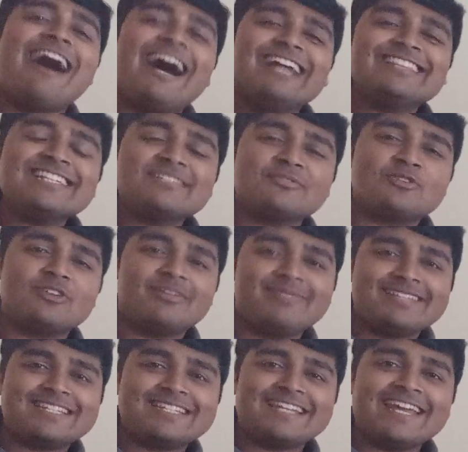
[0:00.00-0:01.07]
Hi, thanks for joining
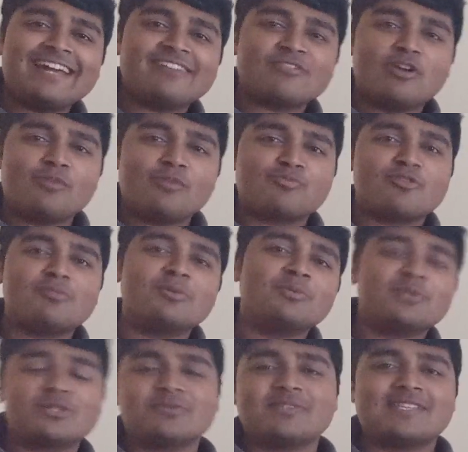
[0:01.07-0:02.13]
me. Today I've got a problem
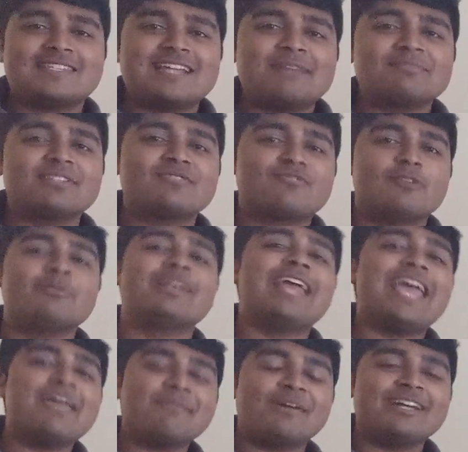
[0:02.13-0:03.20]
which was adapted from
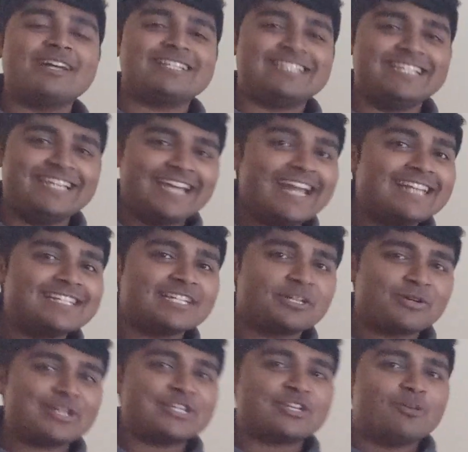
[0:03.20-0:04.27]
an MIT
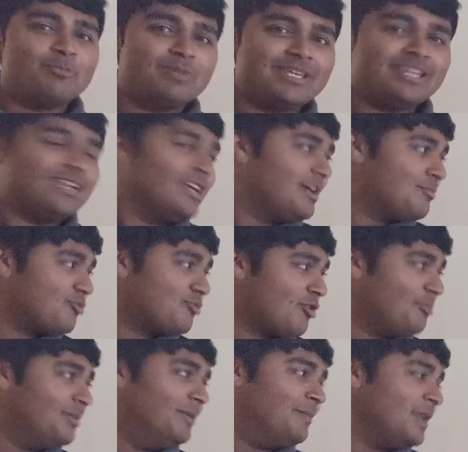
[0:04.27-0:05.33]
integration Bee
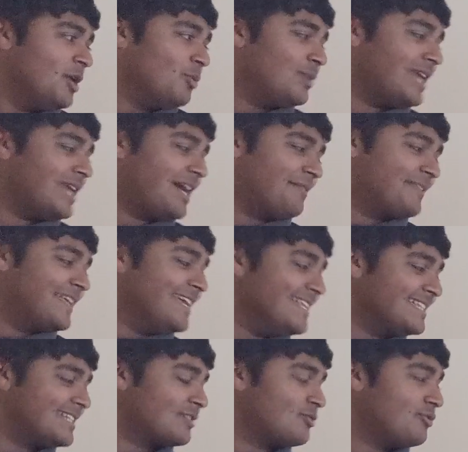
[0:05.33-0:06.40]
problem. We have the
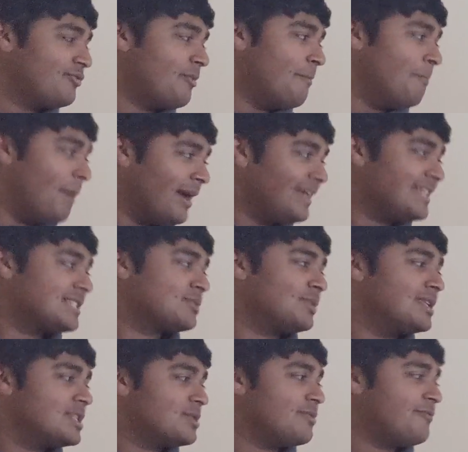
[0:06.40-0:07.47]
integral from minus
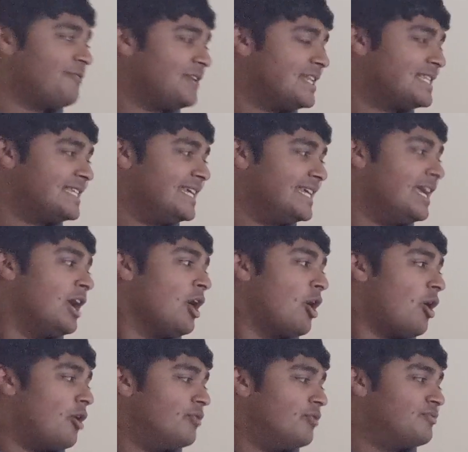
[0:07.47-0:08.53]
1 to infinity
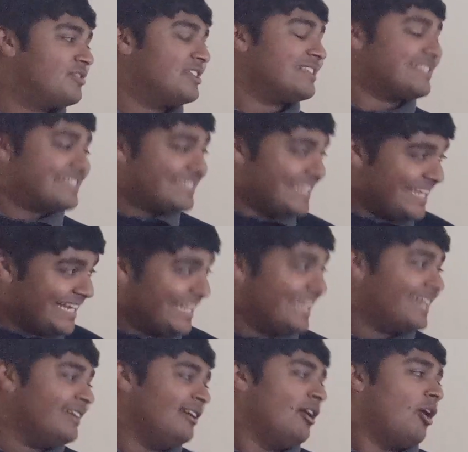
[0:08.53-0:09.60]
of the
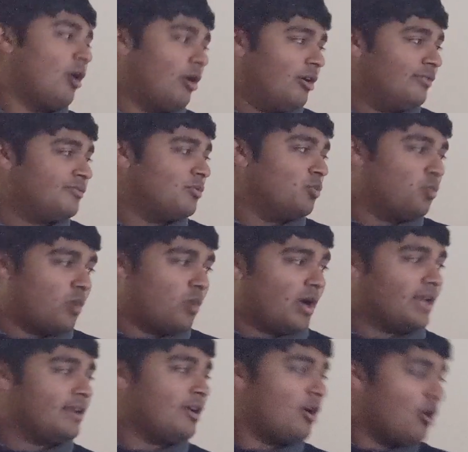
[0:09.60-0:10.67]
ceiling of
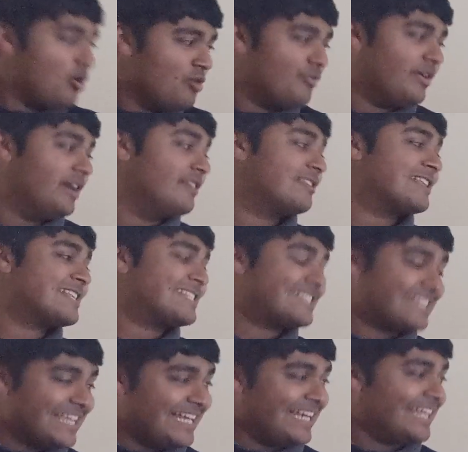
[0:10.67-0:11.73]
1 over the
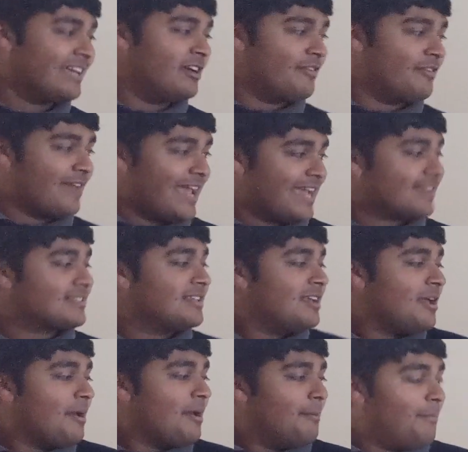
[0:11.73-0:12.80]
ceiling of x
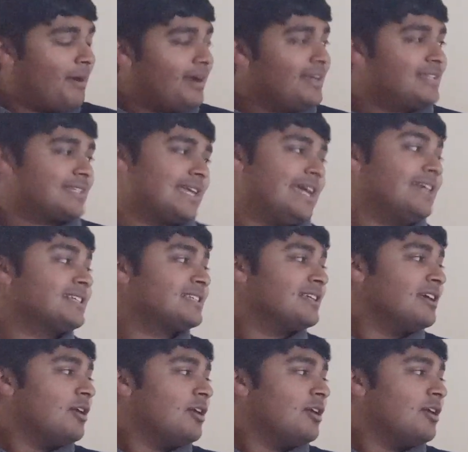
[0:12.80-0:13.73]
minus x